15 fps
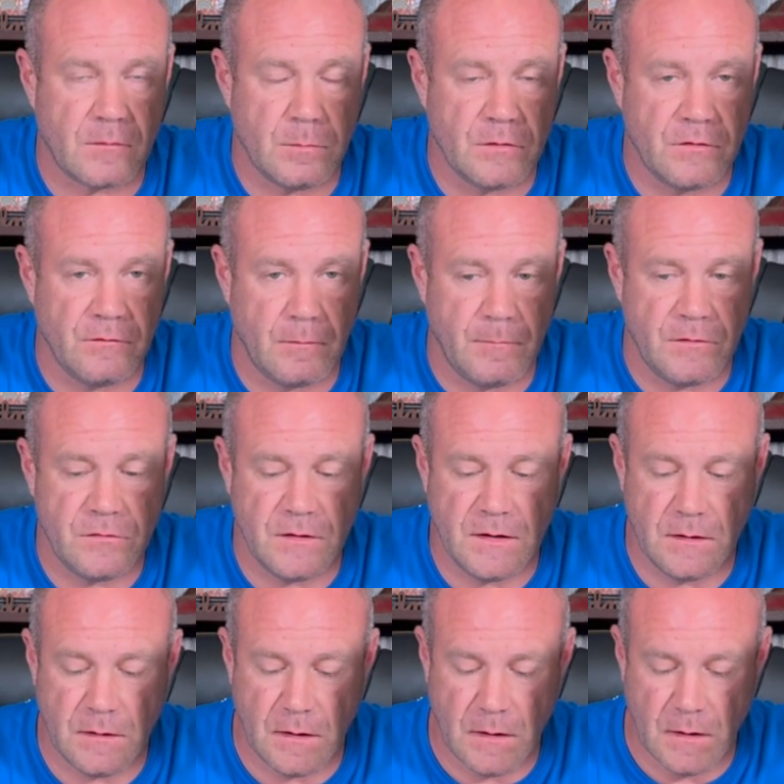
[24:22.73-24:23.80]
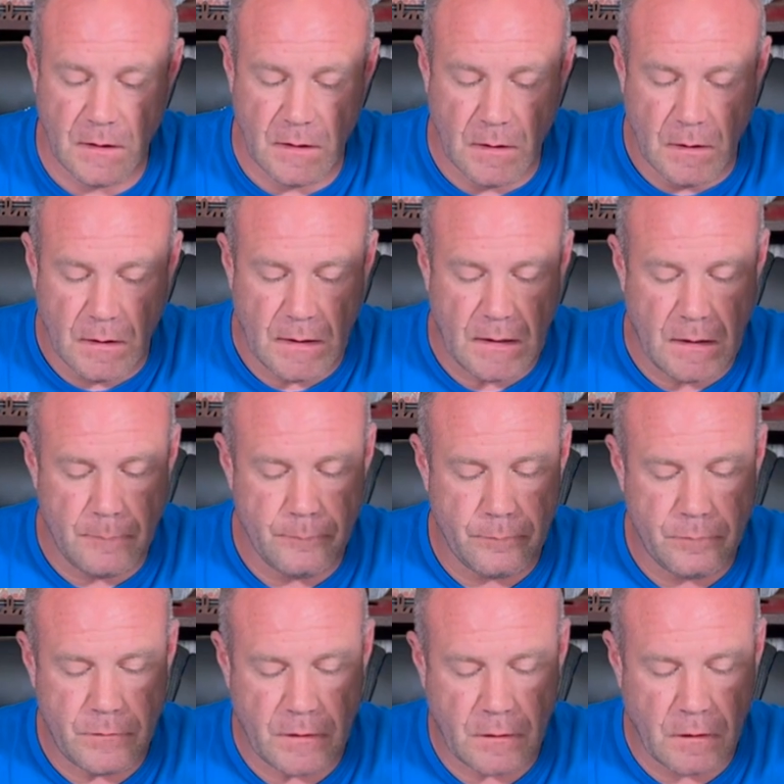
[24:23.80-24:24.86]
Thank y'all for watching. Thank you for listening.
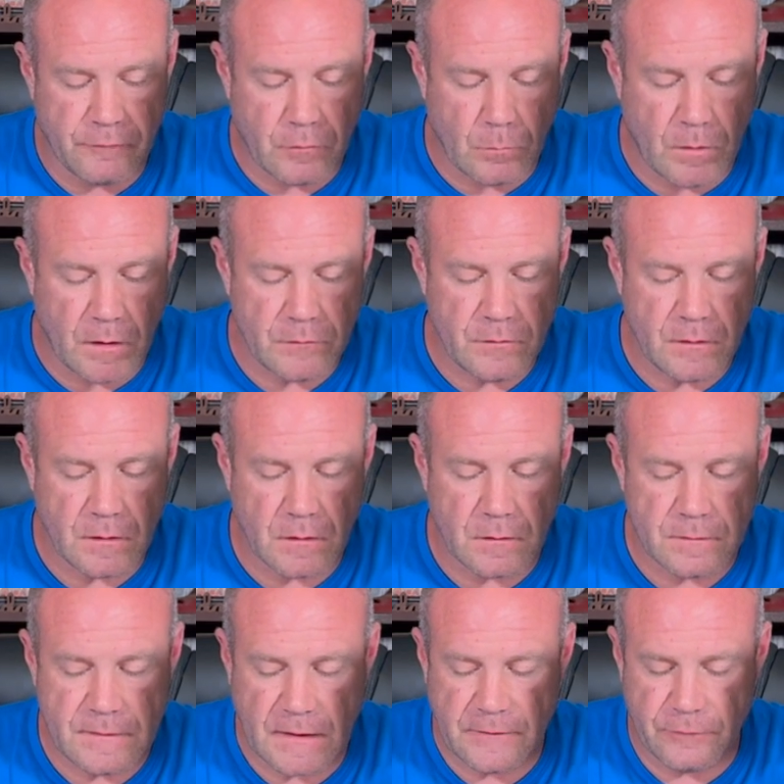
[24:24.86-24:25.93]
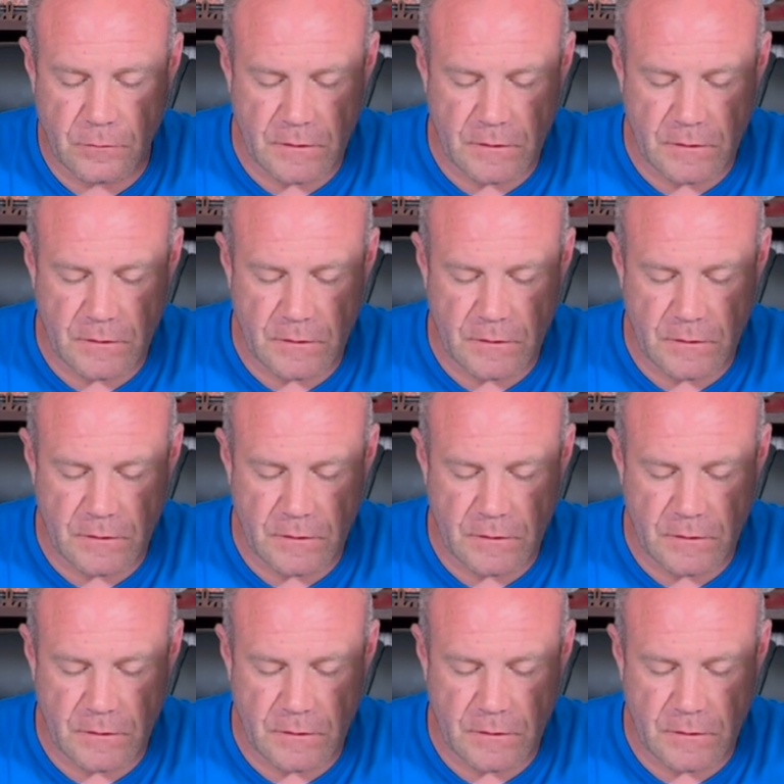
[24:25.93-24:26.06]
Hope this was helpful. Thanks.